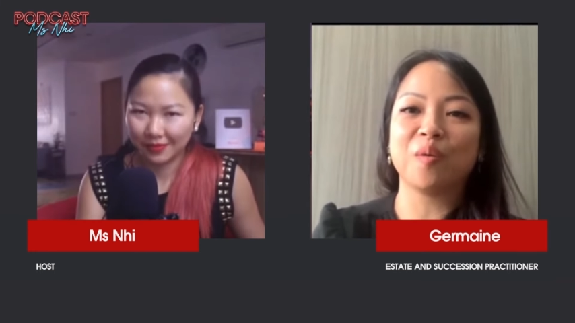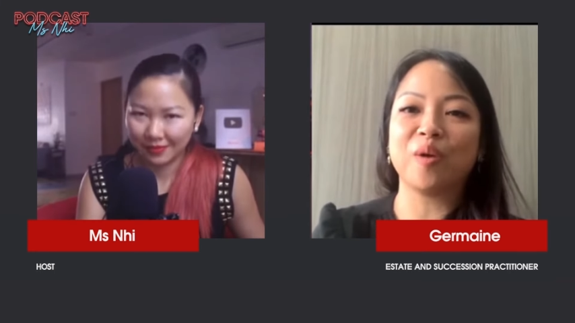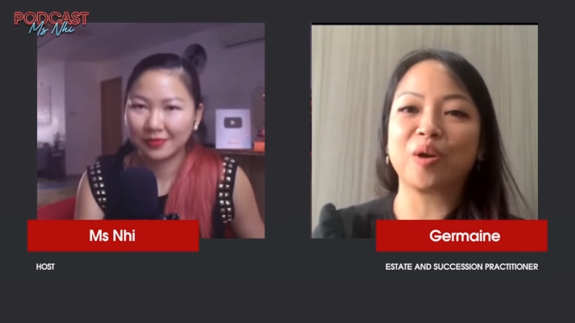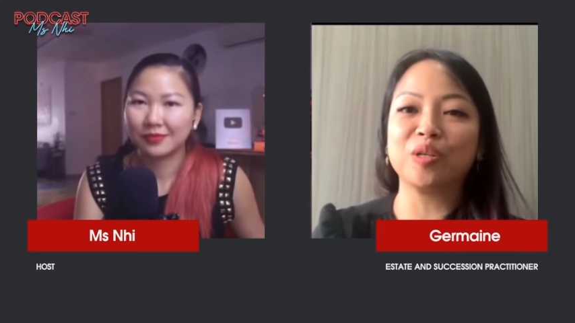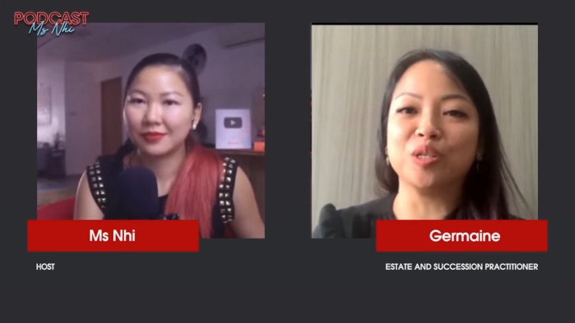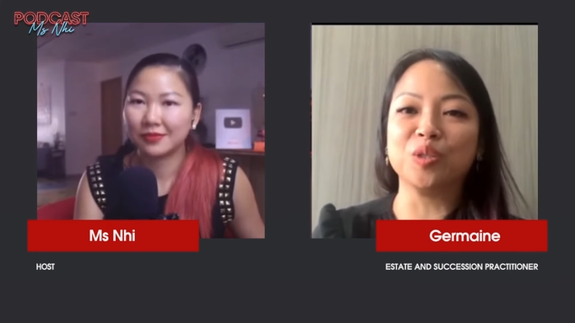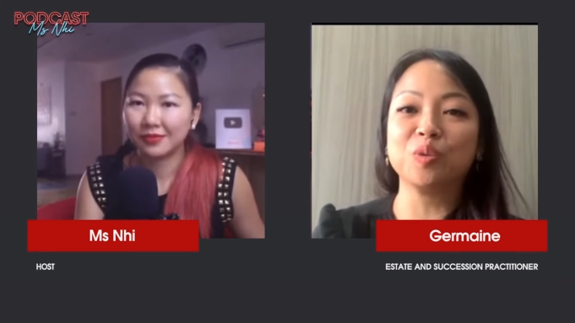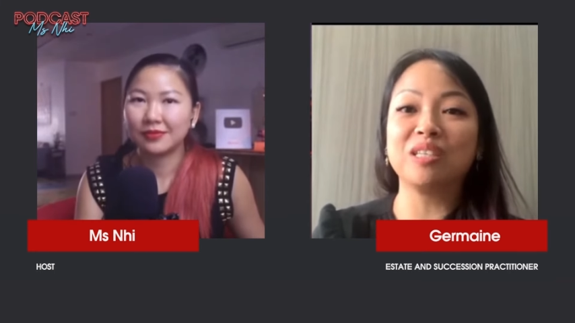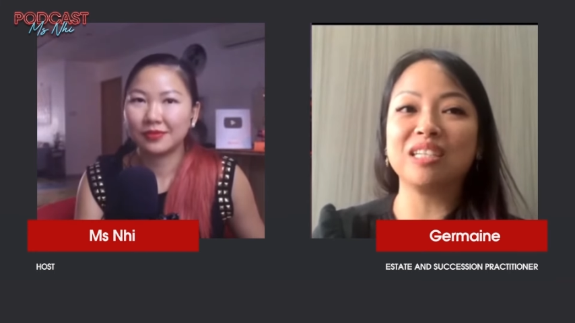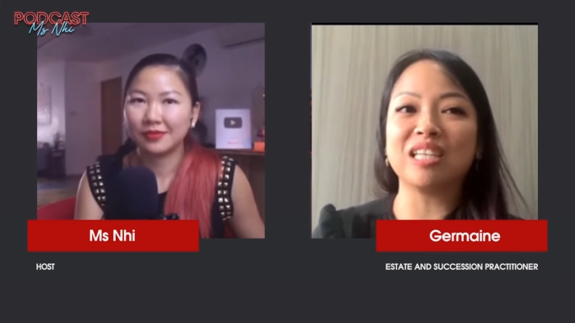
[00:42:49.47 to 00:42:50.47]
Speaker 1: We're going to
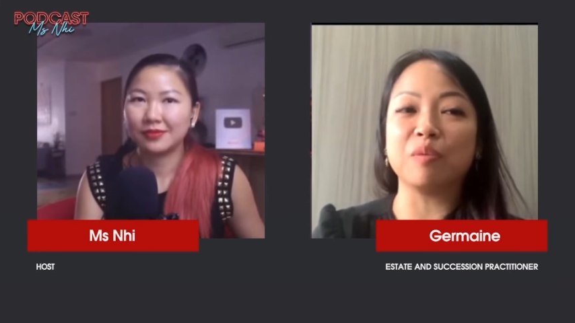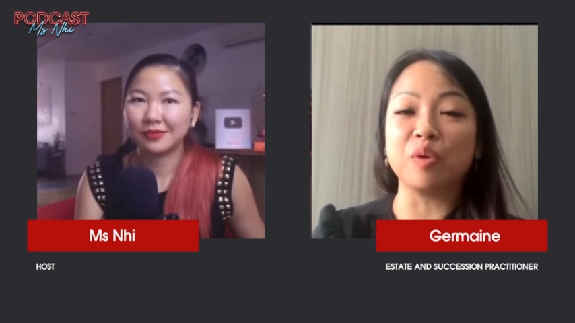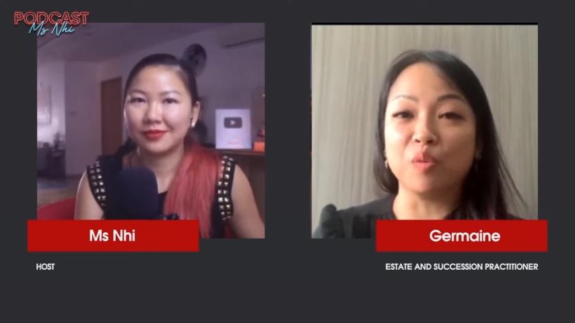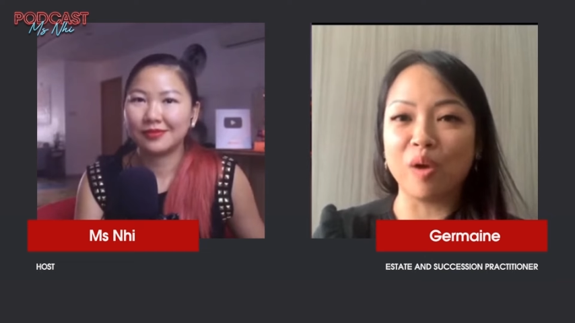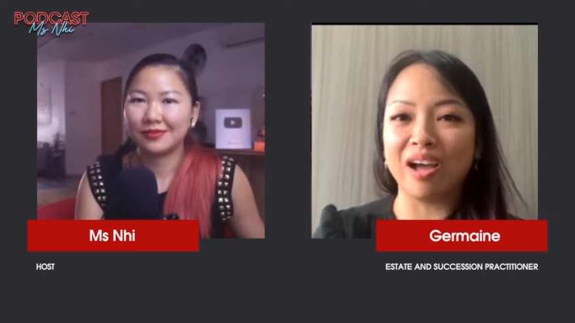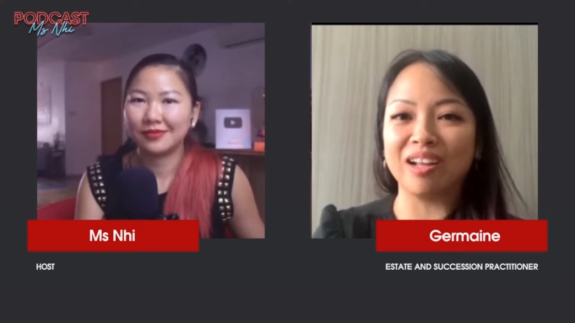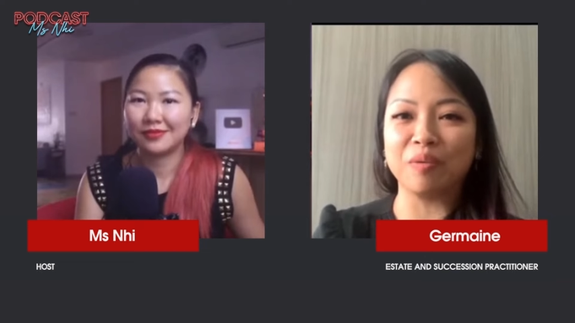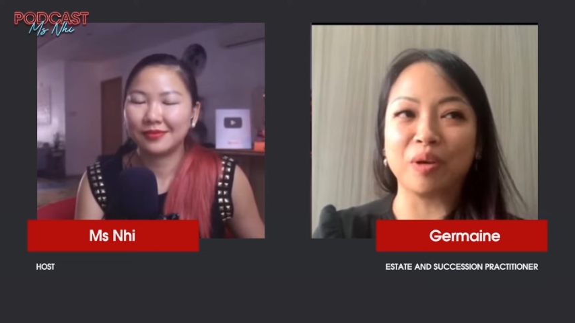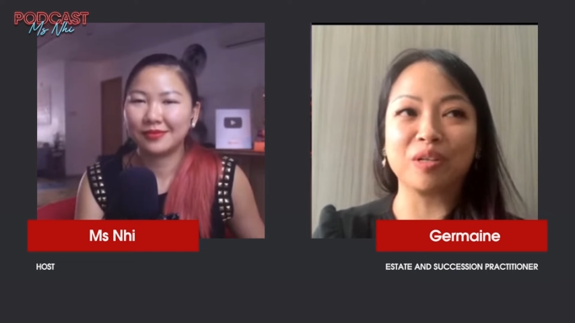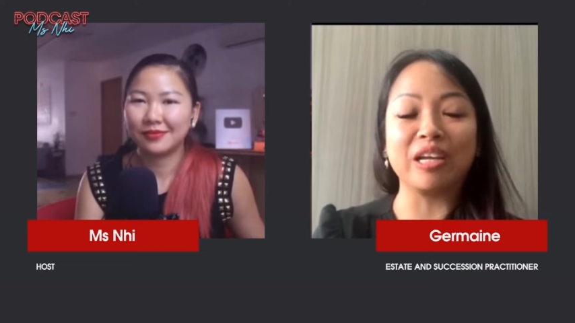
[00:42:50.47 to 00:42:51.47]
do things that we
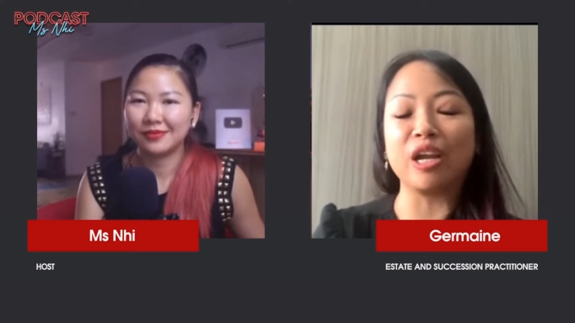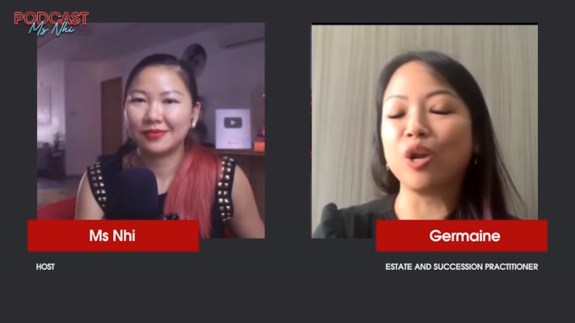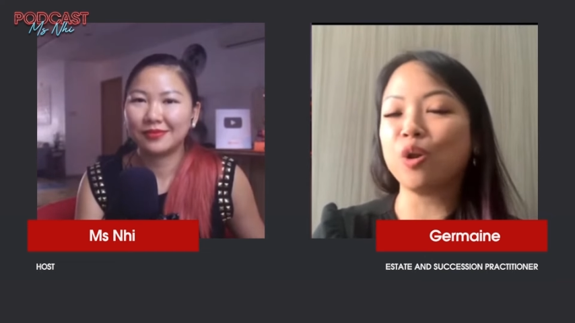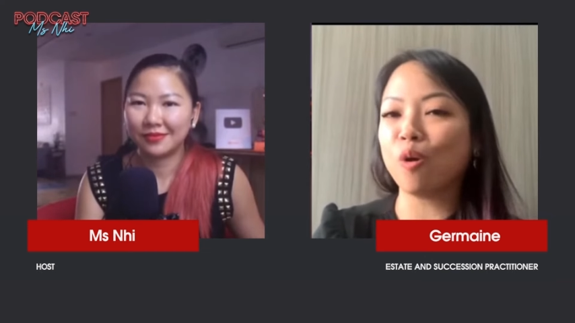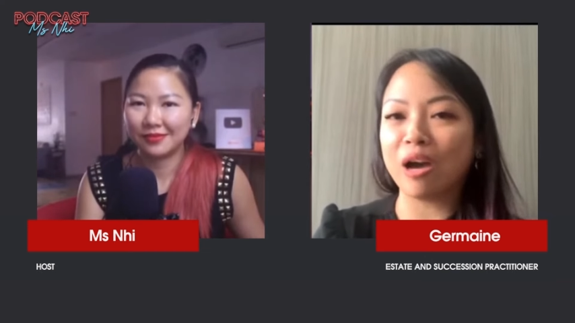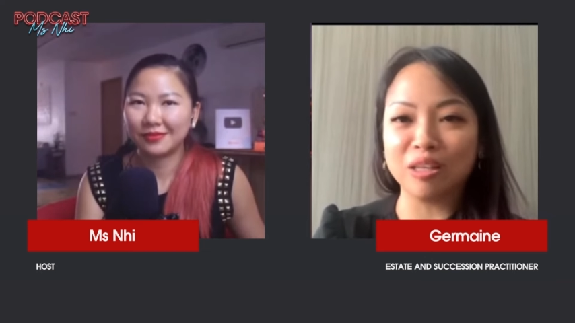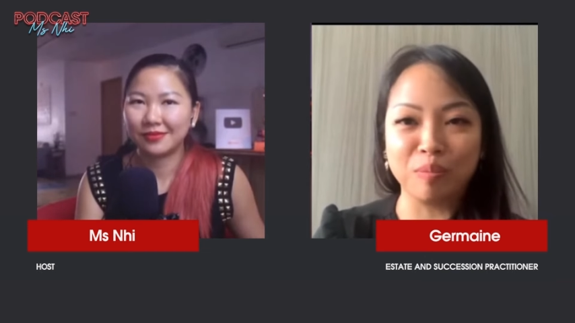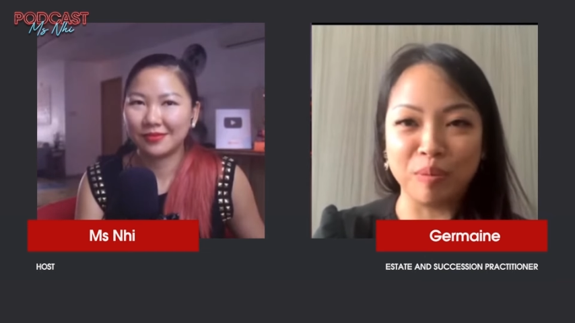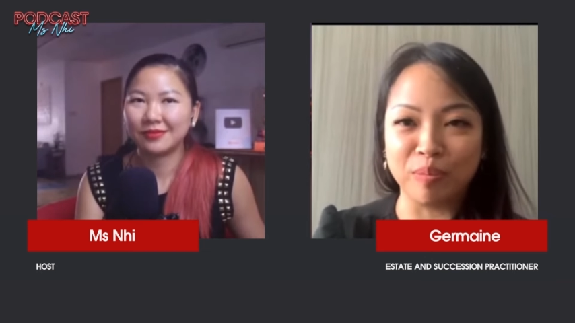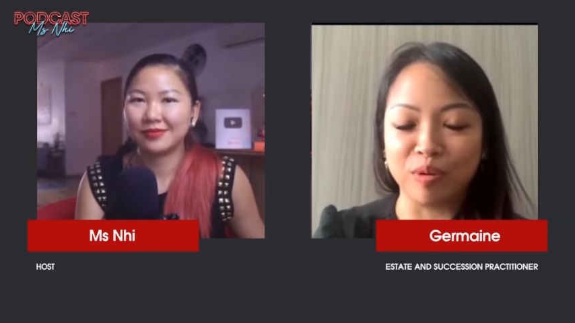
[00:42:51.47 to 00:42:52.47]
want. We're going to ignore other
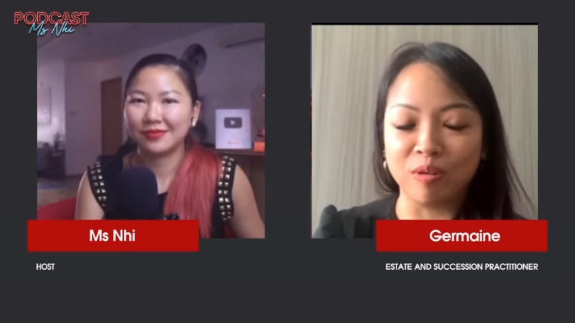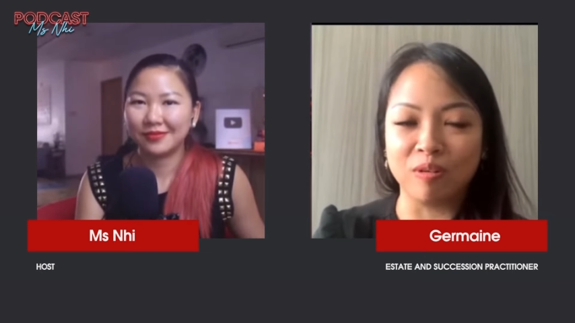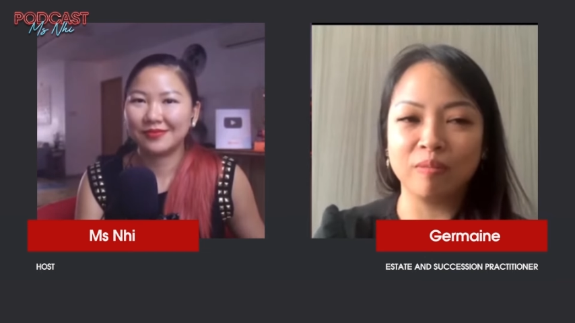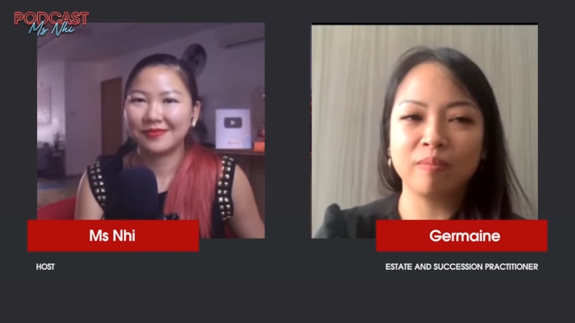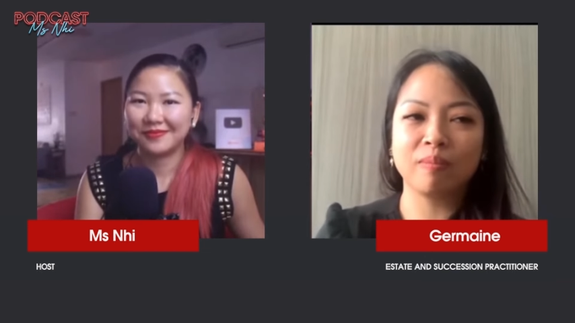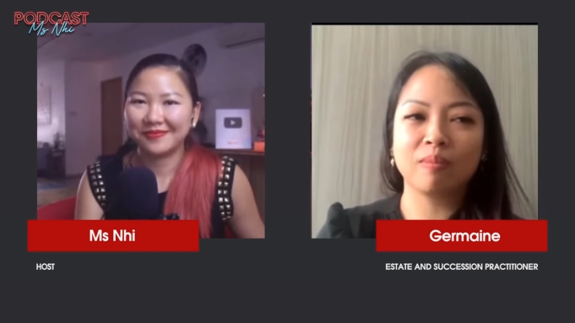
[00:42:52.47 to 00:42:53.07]
people.